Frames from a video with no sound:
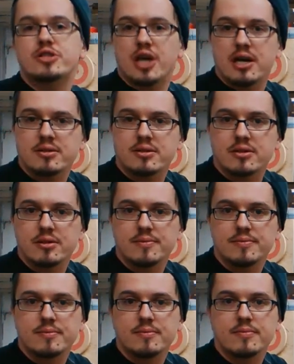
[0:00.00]
adjust,
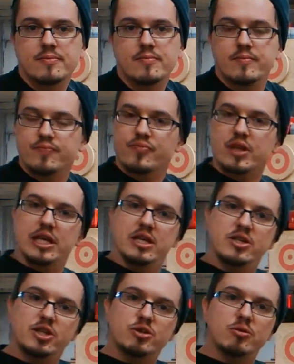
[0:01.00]

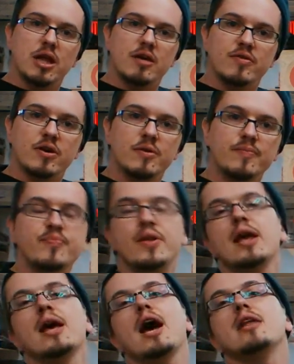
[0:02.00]
easy to level,
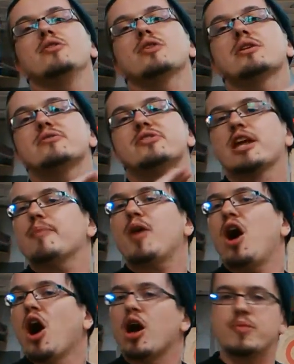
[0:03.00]
and you can set up
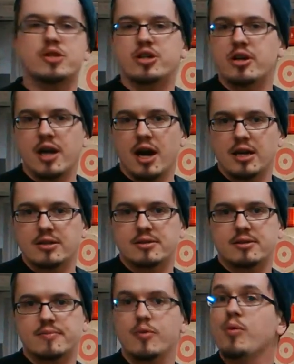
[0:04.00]
arbitrary
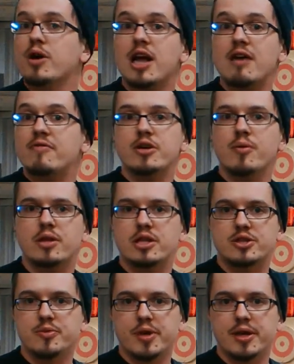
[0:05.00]
heights, whatever you want it
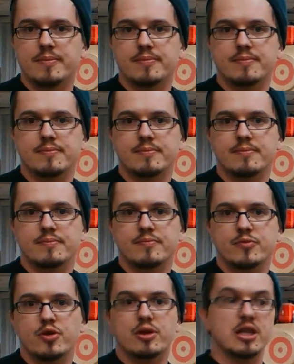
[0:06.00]
to be.
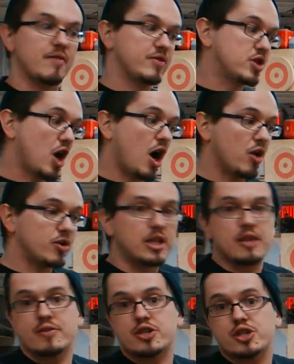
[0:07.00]
You can have it tall, you can
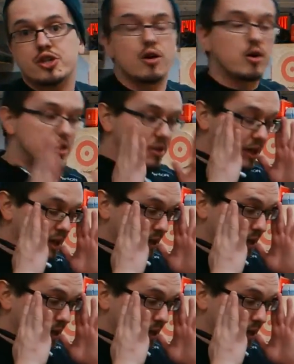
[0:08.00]
have it short,